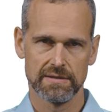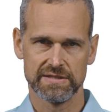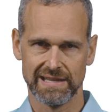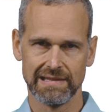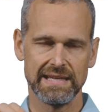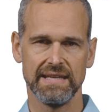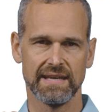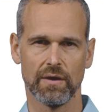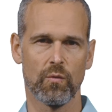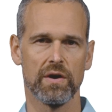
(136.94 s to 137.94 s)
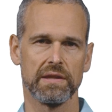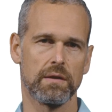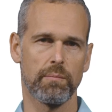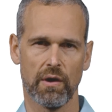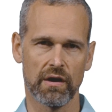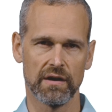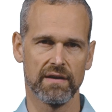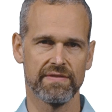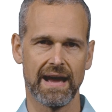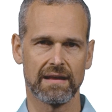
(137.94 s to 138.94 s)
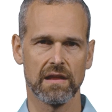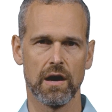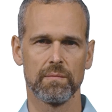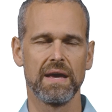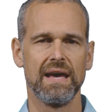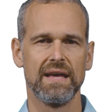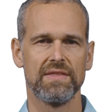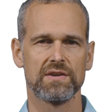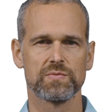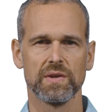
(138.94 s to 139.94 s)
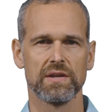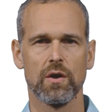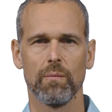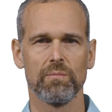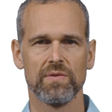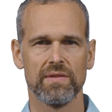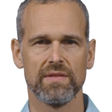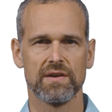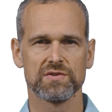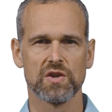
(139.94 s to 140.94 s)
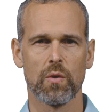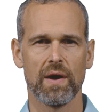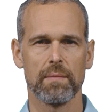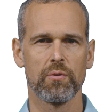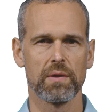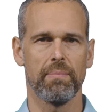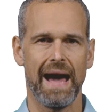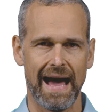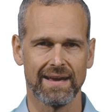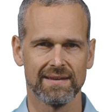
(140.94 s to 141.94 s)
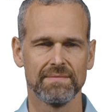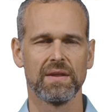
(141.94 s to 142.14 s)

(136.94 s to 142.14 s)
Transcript: deleting one little part of that globe, there's really no, there's no way to put it back.